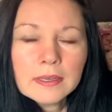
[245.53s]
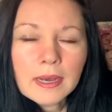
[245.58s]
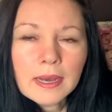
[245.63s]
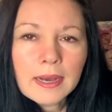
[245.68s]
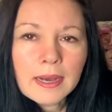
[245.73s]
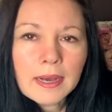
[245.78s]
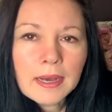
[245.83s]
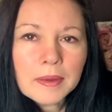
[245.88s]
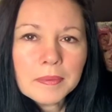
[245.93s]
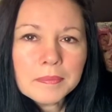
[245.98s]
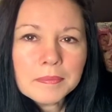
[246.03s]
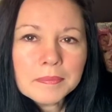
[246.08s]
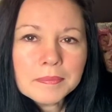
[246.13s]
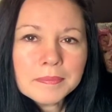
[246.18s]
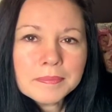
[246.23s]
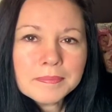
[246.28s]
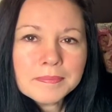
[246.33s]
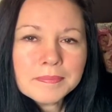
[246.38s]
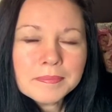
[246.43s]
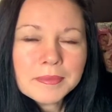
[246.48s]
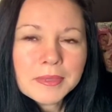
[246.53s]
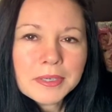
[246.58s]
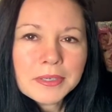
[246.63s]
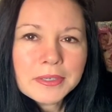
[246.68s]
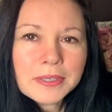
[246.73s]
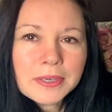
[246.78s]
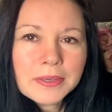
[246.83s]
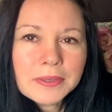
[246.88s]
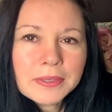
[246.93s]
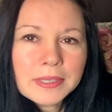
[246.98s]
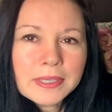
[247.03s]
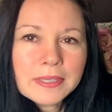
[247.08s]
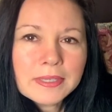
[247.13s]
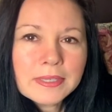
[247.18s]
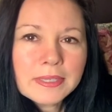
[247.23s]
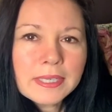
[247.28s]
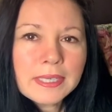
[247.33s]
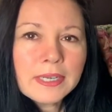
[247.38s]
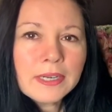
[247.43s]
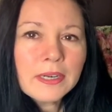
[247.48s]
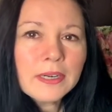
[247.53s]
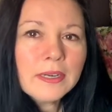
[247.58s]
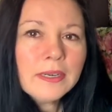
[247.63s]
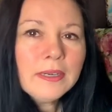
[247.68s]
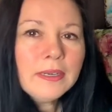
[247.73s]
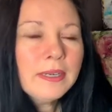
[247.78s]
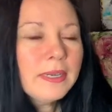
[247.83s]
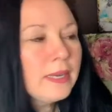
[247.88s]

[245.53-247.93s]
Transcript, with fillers: Um, there you go, you can see her.